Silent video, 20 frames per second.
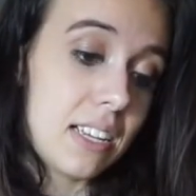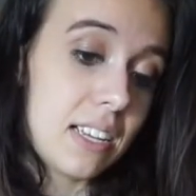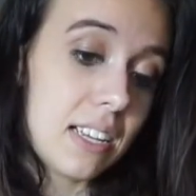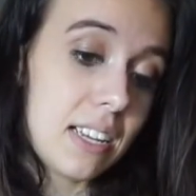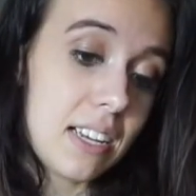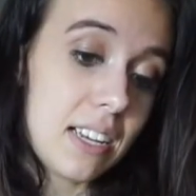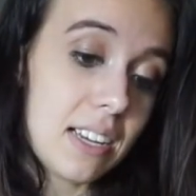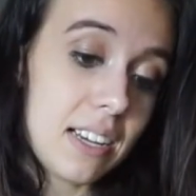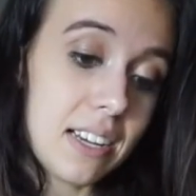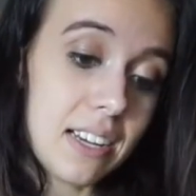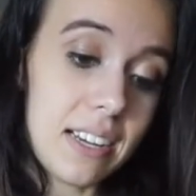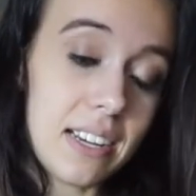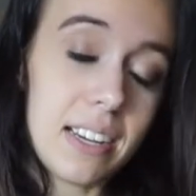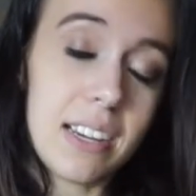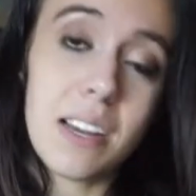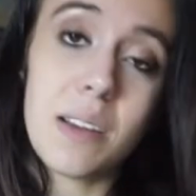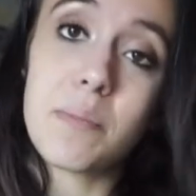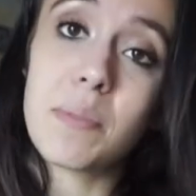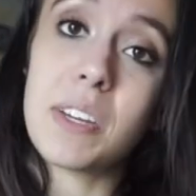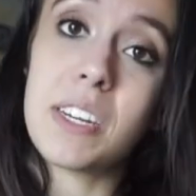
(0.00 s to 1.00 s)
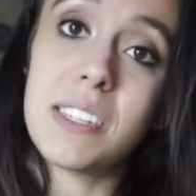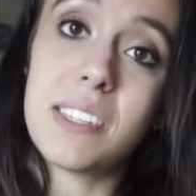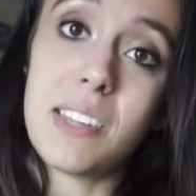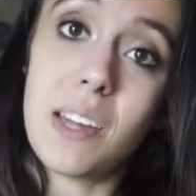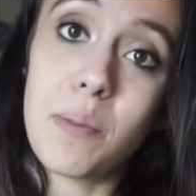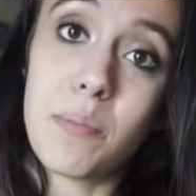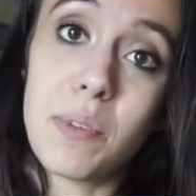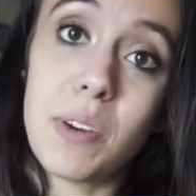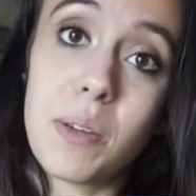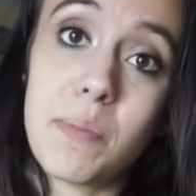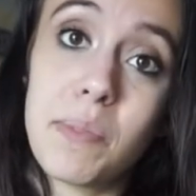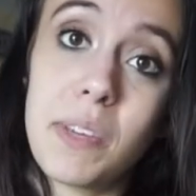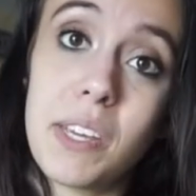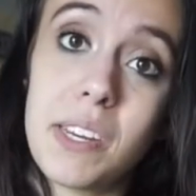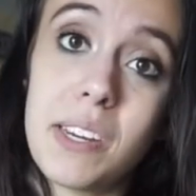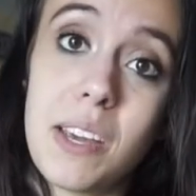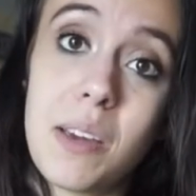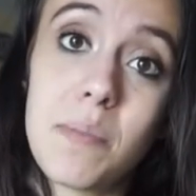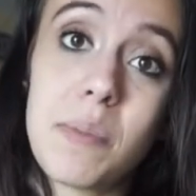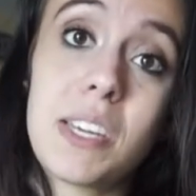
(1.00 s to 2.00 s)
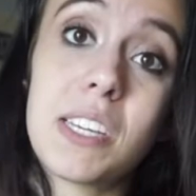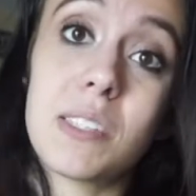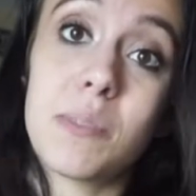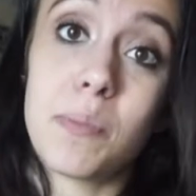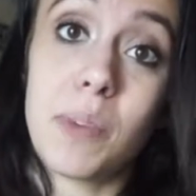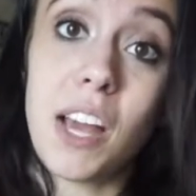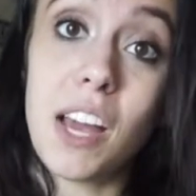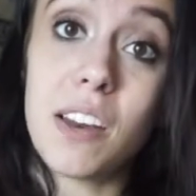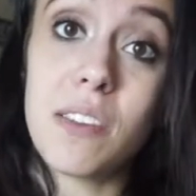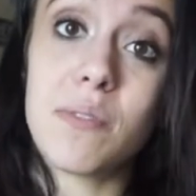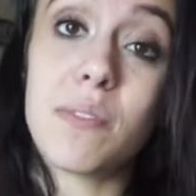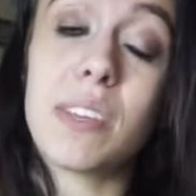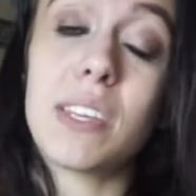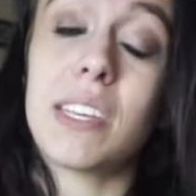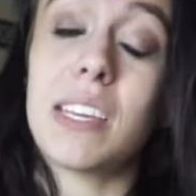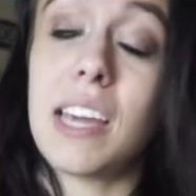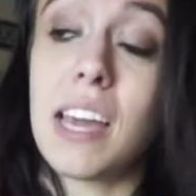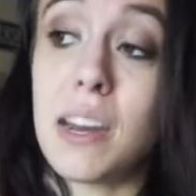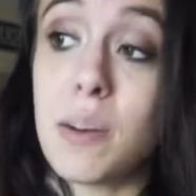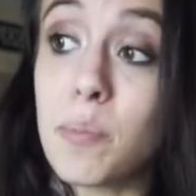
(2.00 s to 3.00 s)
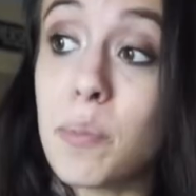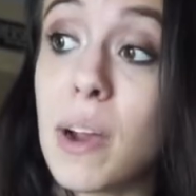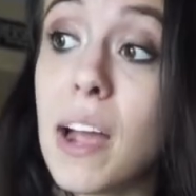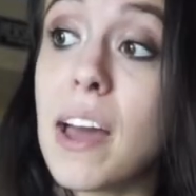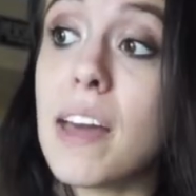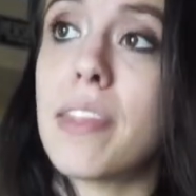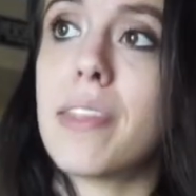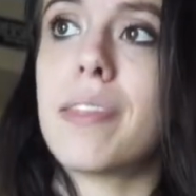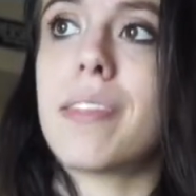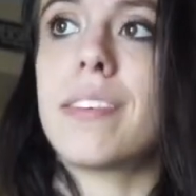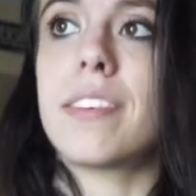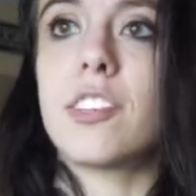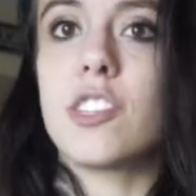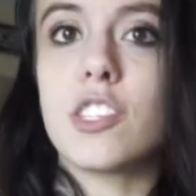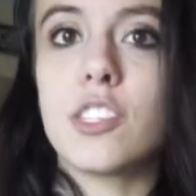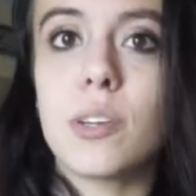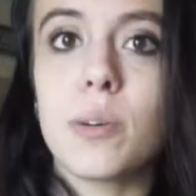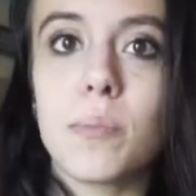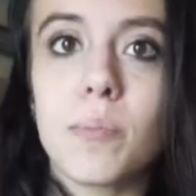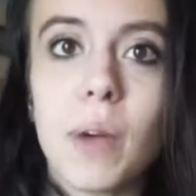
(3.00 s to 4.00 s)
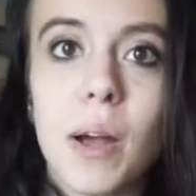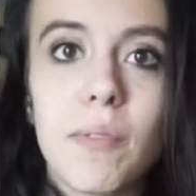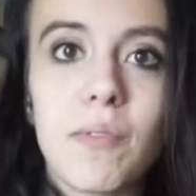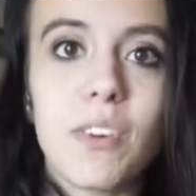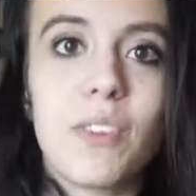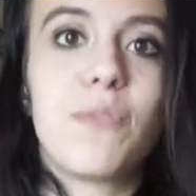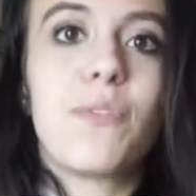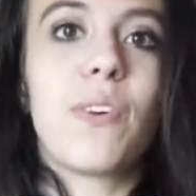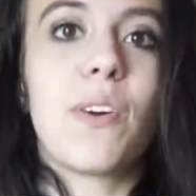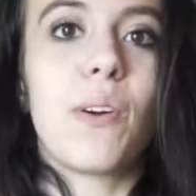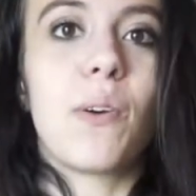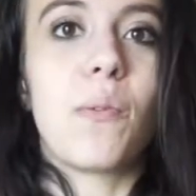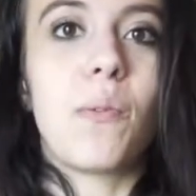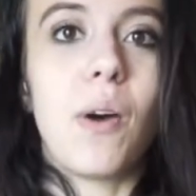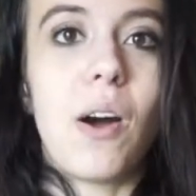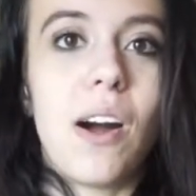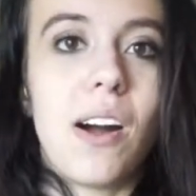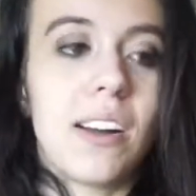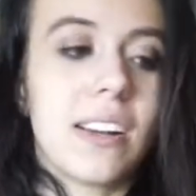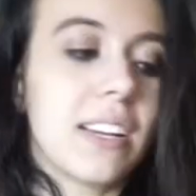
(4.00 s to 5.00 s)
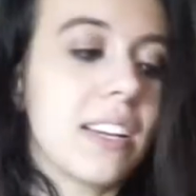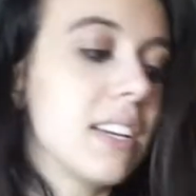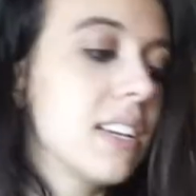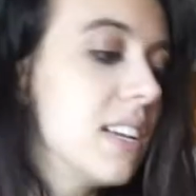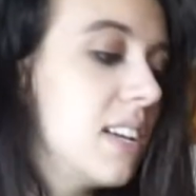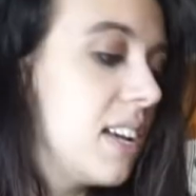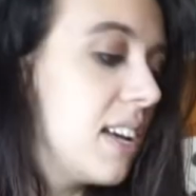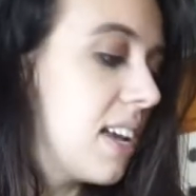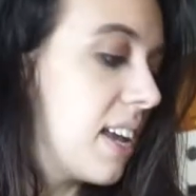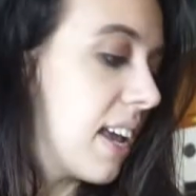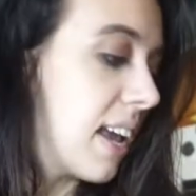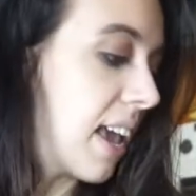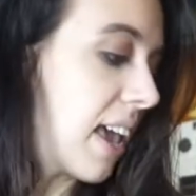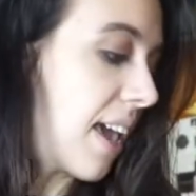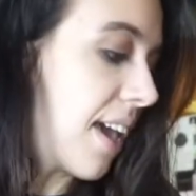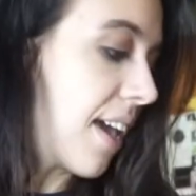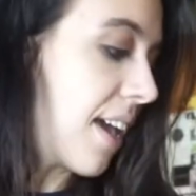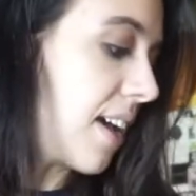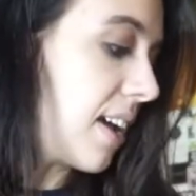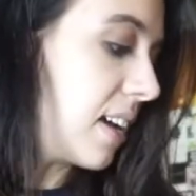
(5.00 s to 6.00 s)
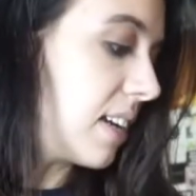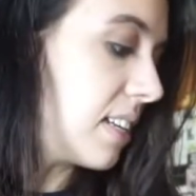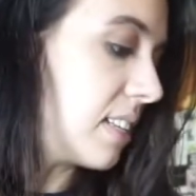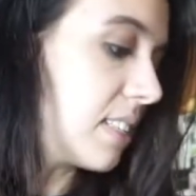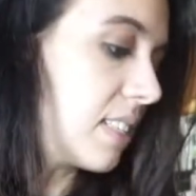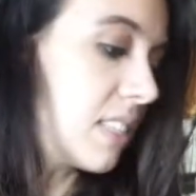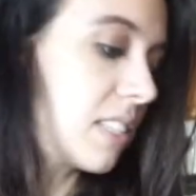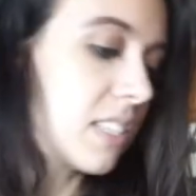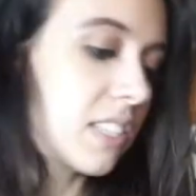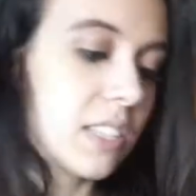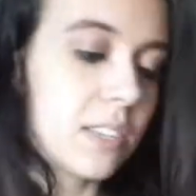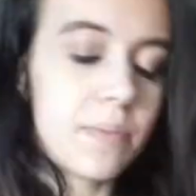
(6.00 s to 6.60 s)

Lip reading: I'm gonna stop rambling now because I'm kind of feeling out of breath. I just took Bravo for a walk, and